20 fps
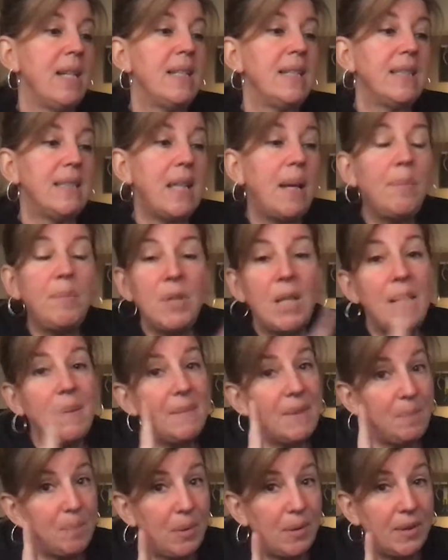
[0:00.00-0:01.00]

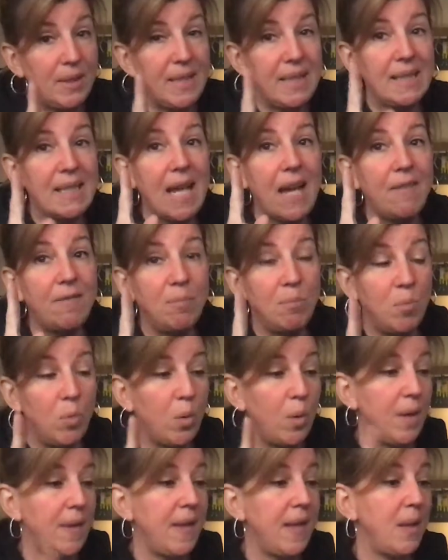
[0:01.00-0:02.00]
Sometimes pulleys have
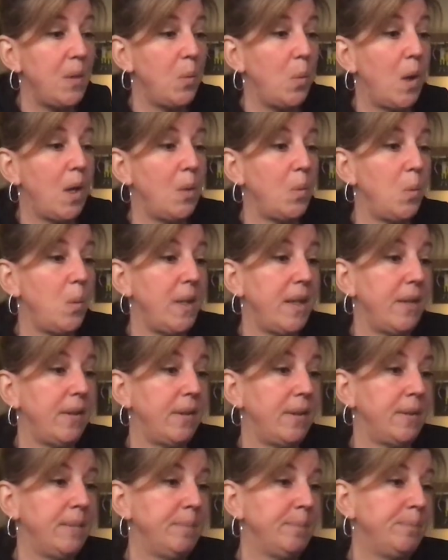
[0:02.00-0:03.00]
more than one
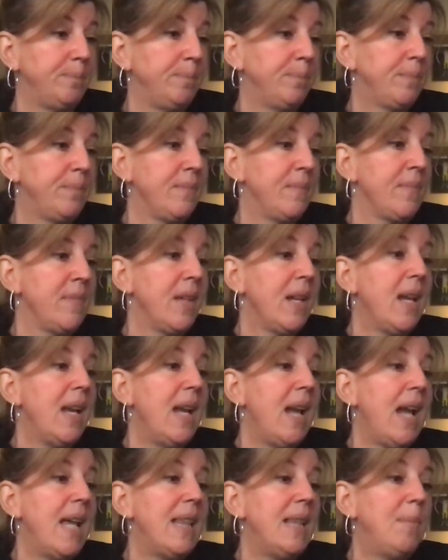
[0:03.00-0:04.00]
wheel,
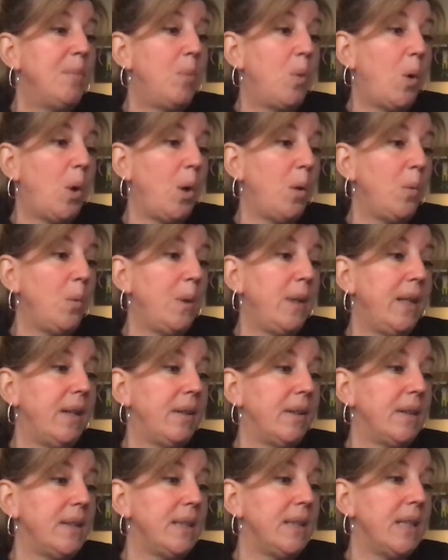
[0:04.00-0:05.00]
and the more
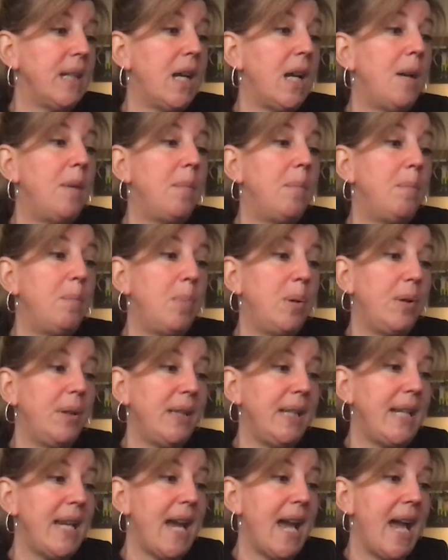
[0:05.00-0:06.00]
wheels a
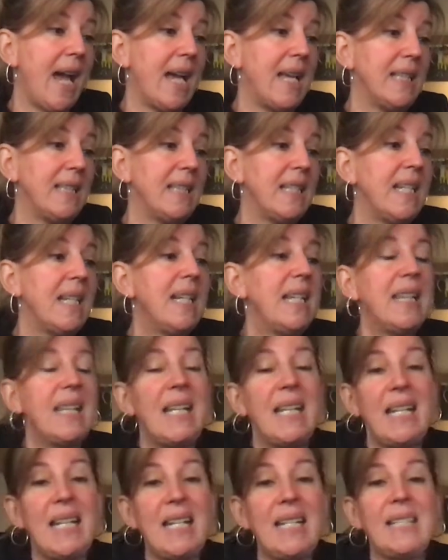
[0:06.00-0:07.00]
pulley has, the
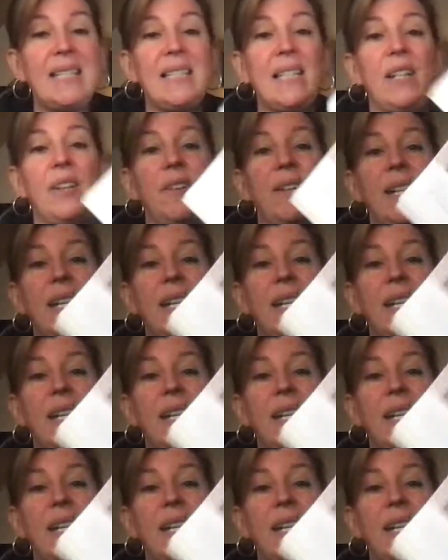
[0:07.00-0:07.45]
easier it